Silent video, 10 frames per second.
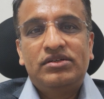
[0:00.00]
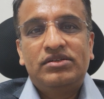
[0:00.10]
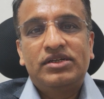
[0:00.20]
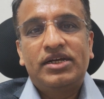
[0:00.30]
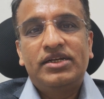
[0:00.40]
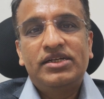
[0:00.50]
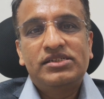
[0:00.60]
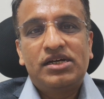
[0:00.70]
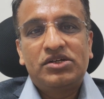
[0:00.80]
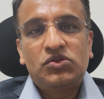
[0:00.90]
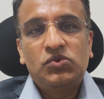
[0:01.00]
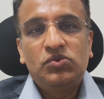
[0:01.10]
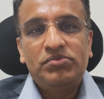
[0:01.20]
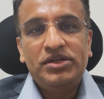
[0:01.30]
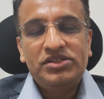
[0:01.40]
The kidneys are
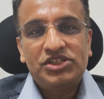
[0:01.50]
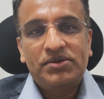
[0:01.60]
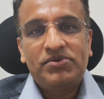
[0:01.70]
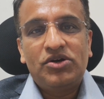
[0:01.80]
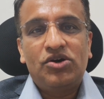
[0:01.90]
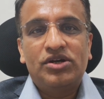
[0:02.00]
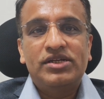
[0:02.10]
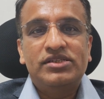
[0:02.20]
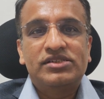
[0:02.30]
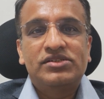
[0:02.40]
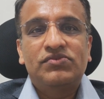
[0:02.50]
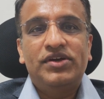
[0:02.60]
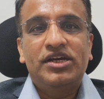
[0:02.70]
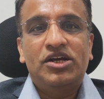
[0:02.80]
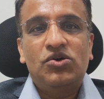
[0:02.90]
two bean-shaped organs
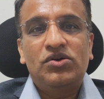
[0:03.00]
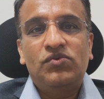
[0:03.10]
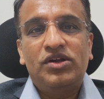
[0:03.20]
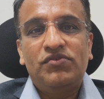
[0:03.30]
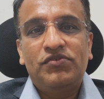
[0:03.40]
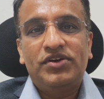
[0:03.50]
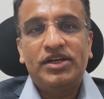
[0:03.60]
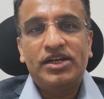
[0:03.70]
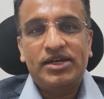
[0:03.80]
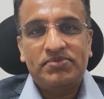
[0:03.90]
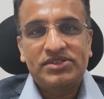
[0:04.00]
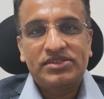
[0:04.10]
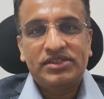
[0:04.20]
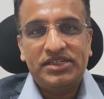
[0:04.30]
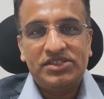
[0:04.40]
weighing around 150 grams
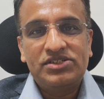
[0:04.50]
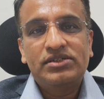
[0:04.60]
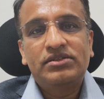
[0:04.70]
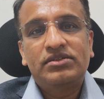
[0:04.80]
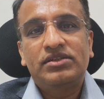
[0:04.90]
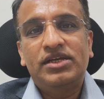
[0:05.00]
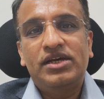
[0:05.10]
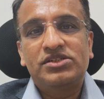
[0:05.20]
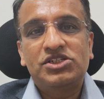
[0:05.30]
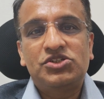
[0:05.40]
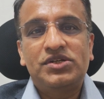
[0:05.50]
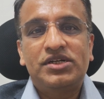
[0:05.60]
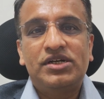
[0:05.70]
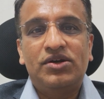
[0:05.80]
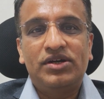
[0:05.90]
each. They are
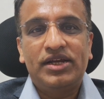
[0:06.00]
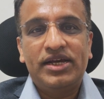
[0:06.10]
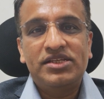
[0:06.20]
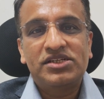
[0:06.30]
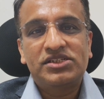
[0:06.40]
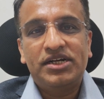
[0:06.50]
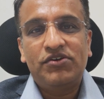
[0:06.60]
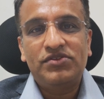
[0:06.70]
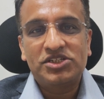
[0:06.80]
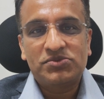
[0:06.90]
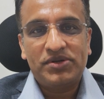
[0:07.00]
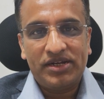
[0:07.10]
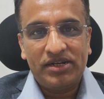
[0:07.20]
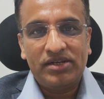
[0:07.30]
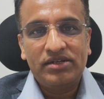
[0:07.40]
situated on either side of the
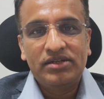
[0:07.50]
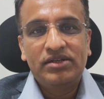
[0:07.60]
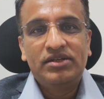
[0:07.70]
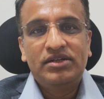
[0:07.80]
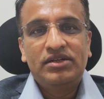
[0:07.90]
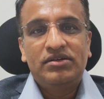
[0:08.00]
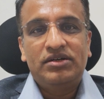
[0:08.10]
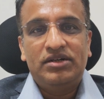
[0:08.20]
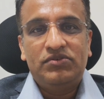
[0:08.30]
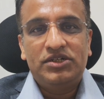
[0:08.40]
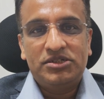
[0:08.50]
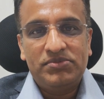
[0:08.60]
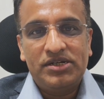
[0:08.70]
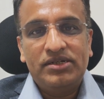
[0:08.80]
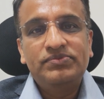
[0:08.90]
spinal
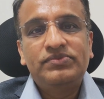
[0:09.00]
vertebra.